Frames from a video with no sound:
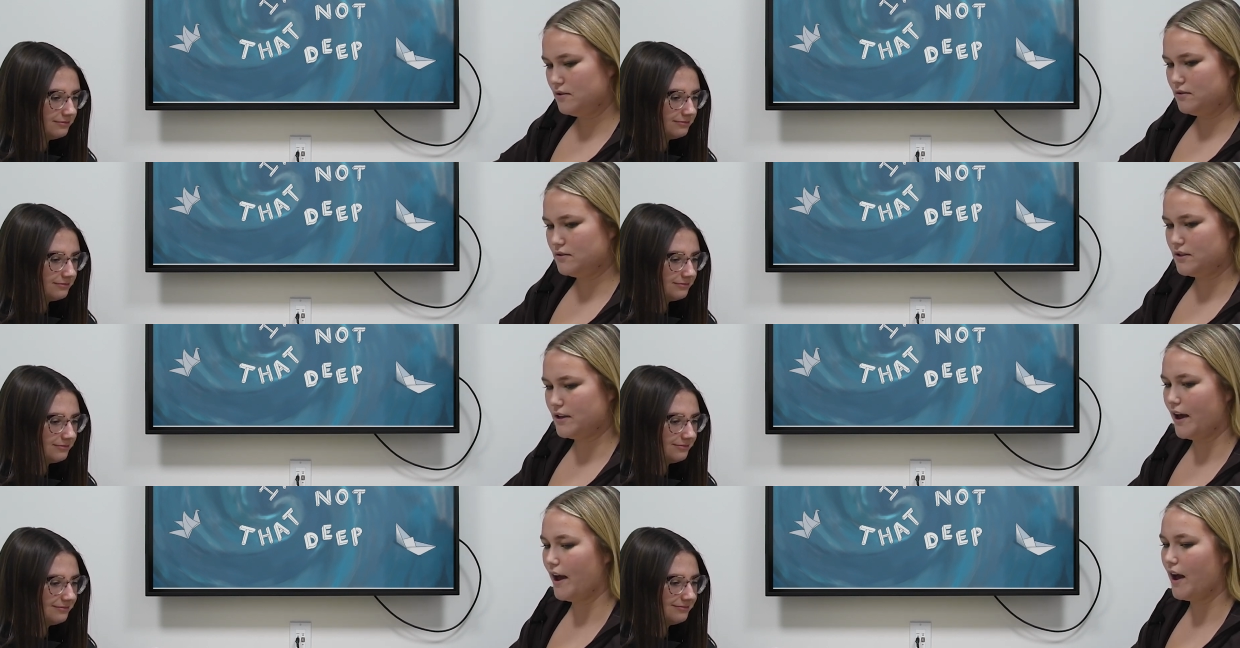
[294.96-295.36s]

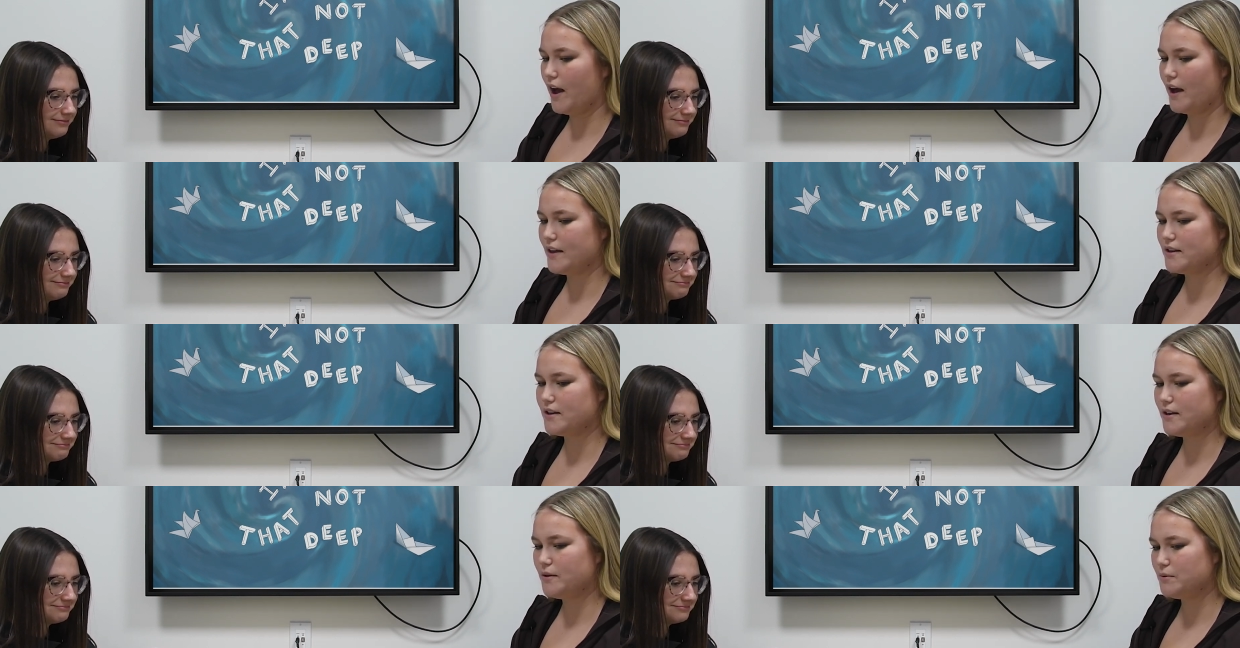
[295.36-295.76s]
Speaker 1: Yeah,
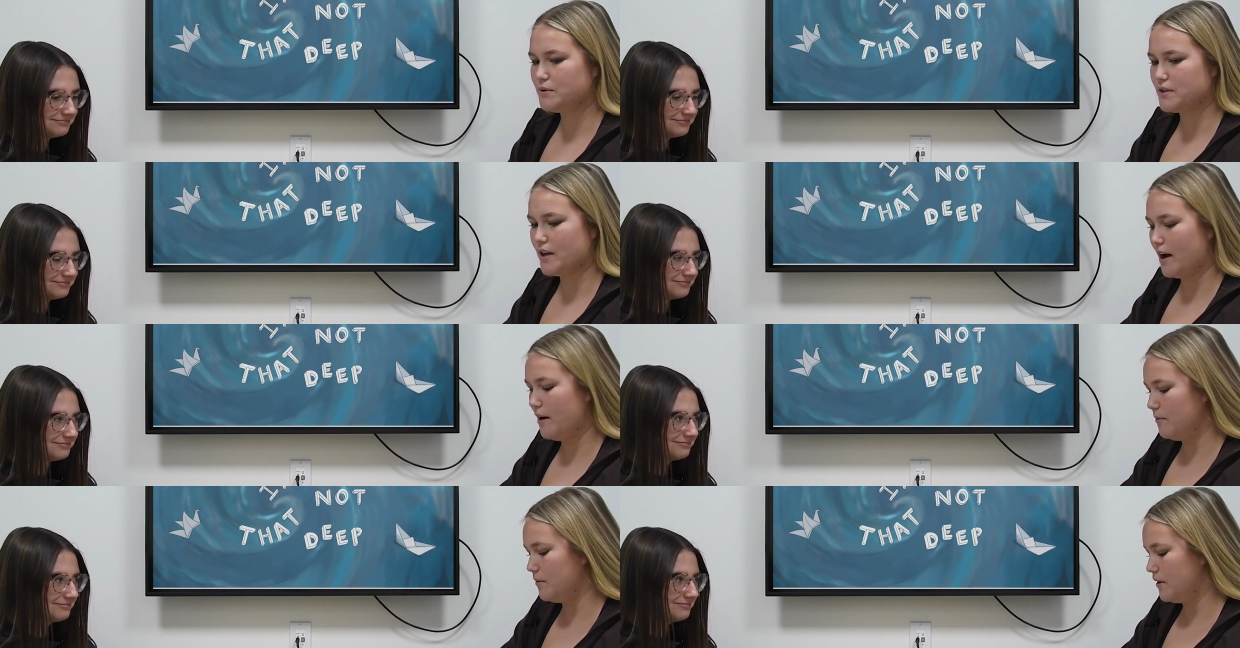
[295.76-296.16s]
I think it was
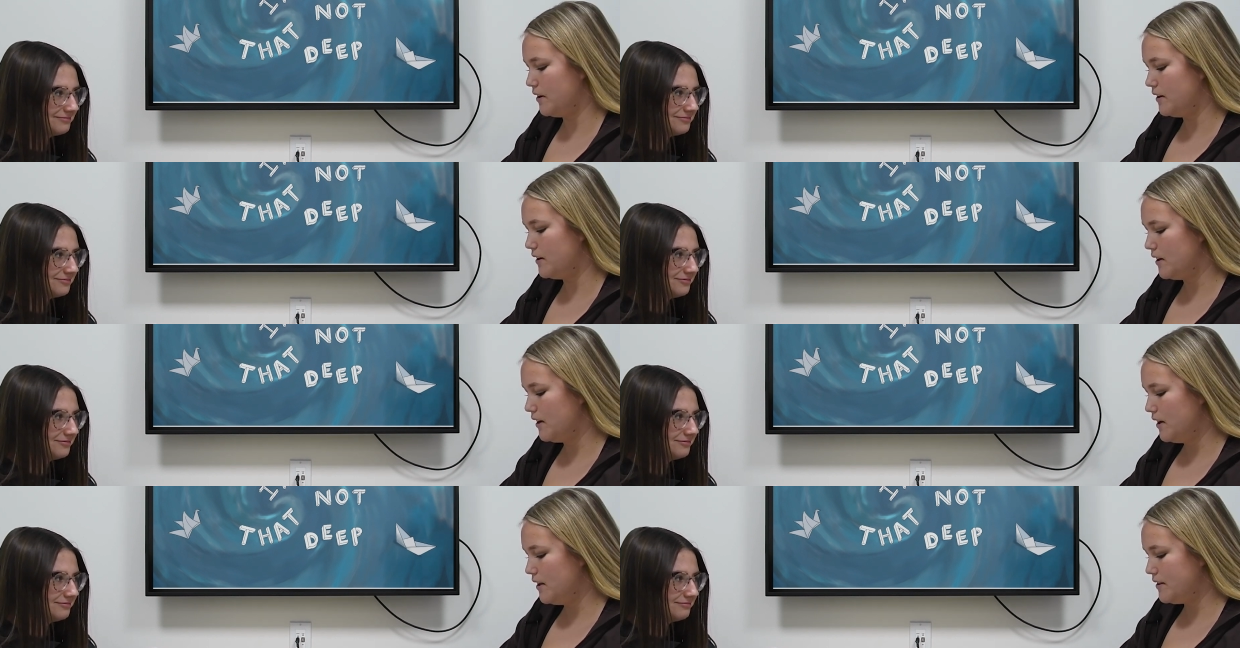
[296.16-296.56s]
that
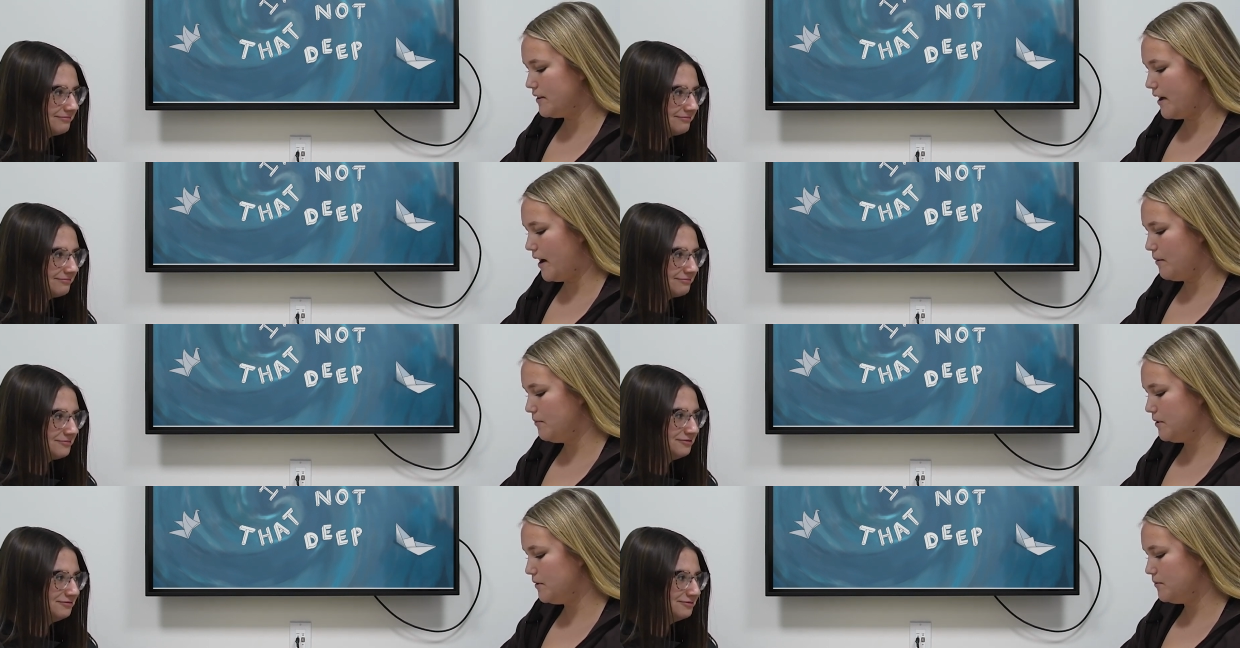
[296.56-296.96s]
one.
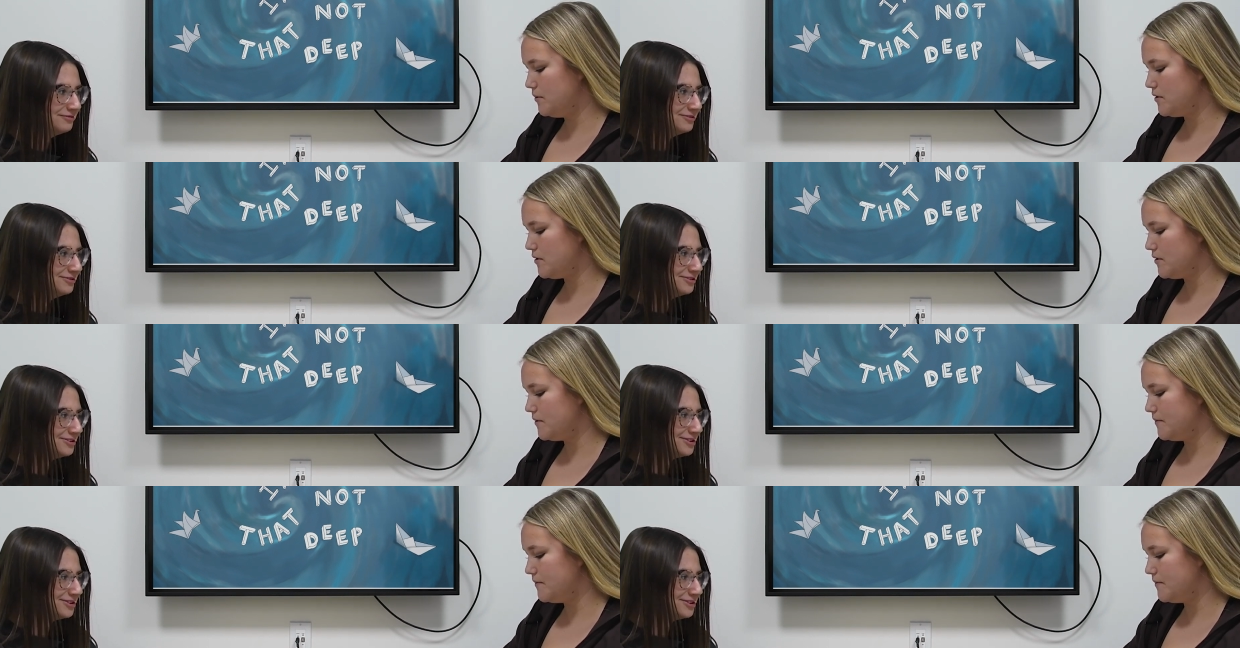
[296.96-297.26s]
That one was